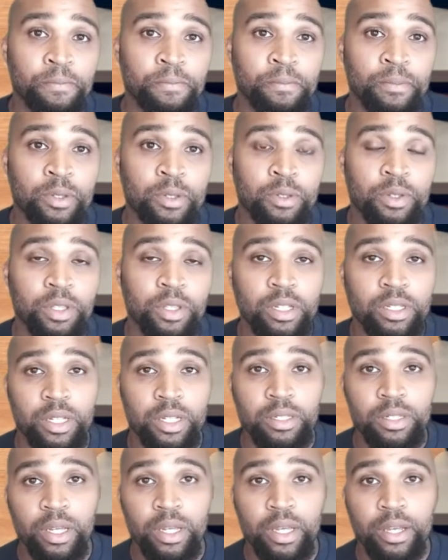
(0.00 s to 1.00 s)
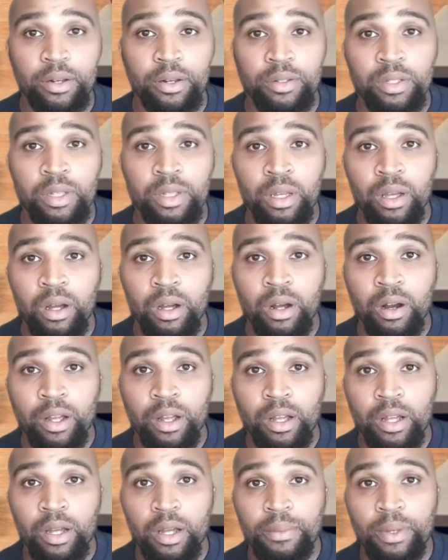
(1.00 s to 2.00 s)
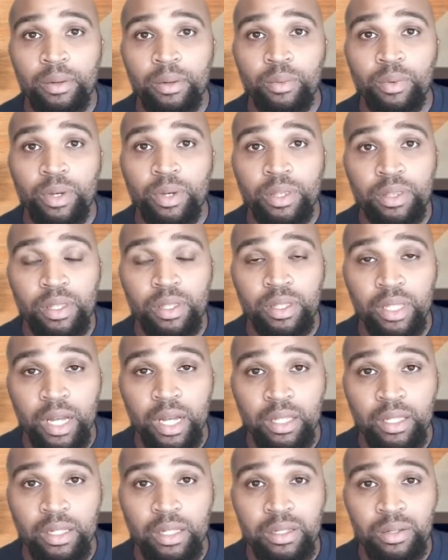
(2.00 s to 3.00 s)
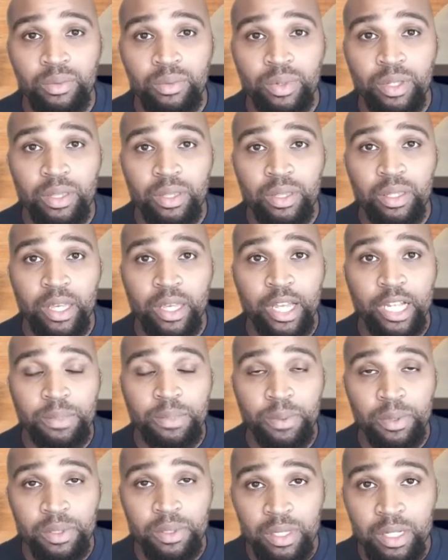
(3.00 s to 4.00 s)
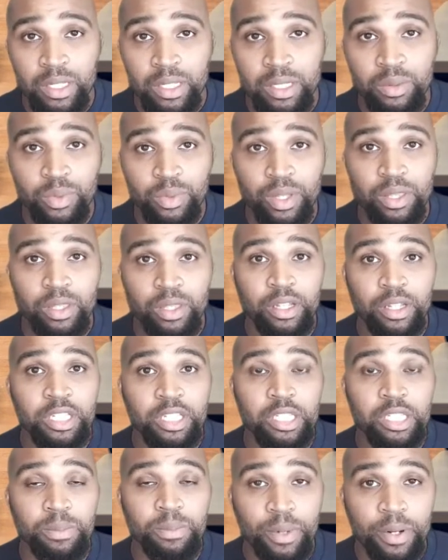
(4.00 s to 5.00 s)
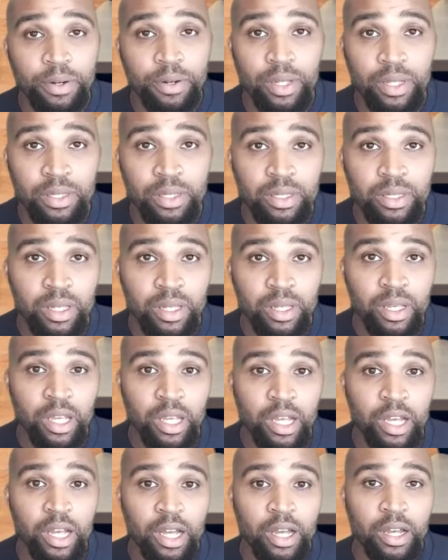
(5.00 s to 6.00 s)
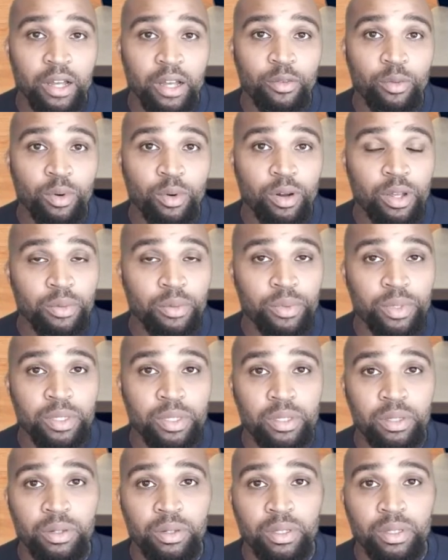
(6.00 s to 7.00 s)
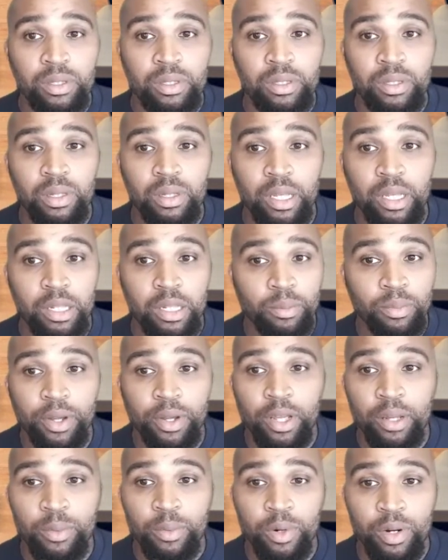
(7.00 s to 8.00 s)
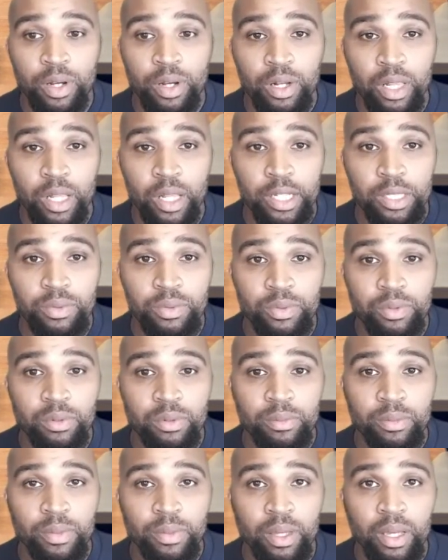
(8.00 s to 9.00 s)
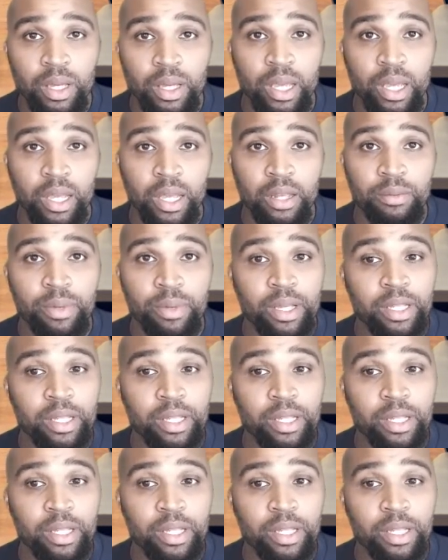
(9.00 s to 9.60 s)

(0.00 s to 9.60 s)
So these educators are coming with the knowledge and with the expertise, with the experience of working with students in a brick and mortar classroom and being